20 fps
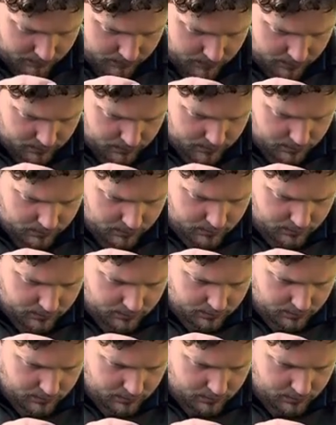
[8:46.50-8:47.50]

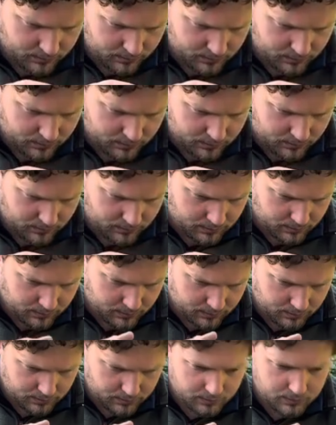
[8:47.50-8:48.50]

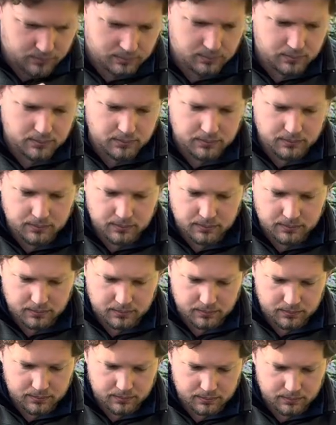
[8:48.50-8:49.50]

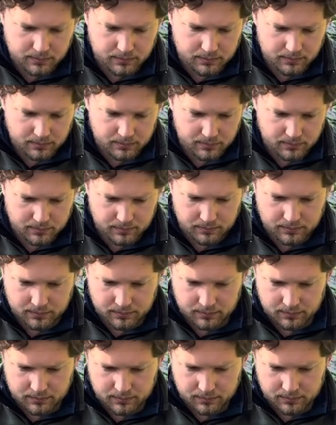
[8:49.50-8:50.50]

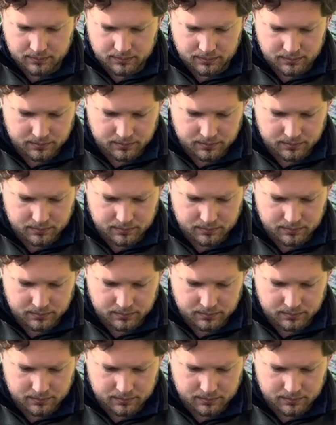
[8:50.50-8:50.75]
[no speech]